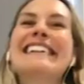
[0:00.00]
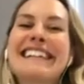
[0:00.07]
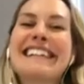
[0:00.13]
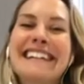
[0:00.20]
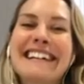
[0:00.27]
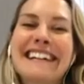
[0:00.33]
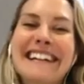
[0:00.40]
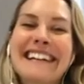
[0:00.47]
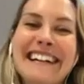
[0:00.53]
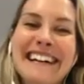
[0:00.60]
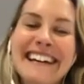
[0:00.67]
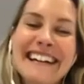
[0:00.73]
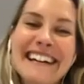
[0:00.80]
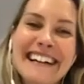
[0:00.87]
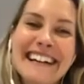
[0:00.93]

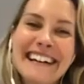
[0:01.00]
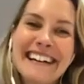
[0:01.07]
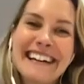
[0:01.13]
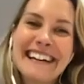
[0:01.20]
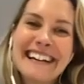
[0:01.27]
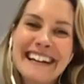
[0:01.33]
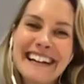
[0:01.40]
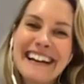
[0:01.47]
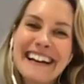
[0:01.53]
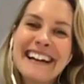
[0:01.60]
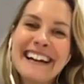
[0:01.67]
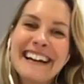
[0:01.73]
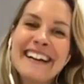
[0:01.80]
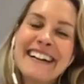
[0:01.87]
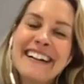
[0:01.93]

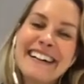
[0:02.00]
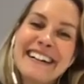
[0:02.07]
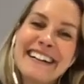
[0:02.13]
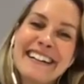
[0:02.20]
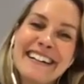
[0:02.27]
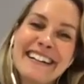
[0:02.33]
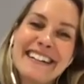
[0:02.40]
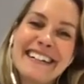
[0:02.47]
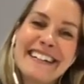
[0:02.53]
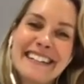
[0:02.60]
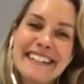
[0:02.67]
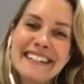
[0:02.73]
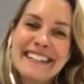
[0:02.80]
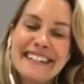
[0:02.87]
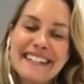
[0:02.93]

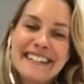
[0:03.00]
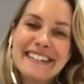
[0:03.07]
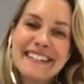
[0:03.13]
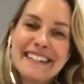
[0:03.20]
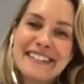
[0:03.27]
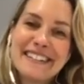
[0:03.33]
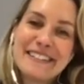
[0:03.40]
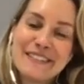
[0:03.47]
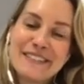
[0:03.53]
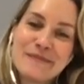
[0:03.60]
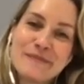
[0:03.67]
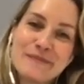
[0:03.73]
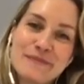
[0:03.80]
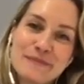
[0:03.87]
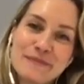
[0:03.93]

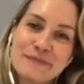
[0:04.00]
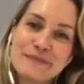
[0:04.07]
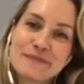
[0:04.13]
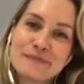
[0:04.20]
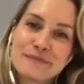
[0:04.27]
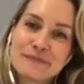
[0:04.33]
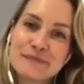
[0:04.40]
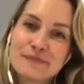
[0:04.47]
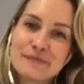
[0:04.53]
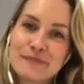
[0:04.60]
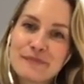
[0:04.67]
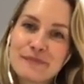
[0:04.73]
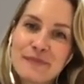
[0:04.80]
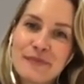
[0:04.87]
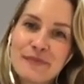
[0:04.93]

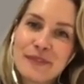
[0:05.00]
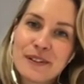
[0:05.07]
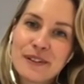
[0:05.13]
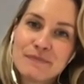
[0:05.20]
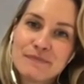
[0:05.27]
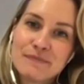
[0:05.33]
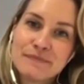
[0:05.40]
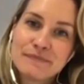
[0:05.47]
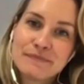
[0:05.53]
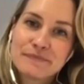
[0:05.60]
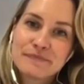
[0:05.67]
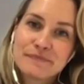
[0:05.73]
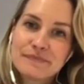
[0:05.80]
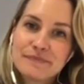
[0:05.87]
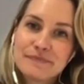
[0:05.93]

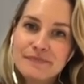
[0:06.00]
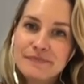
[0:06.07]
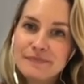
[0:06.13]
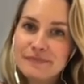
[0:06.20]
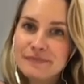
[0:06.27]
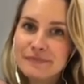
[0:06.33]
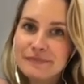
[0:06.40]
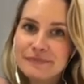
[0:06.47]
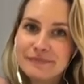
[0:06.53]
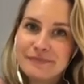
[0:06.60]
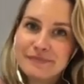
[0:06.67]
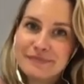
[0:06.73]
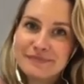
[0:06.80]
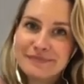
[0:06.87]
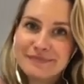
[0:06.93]

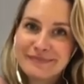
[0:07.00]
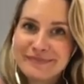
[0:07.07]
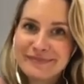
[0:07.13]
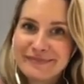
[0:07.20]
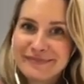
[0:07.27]
[no speech]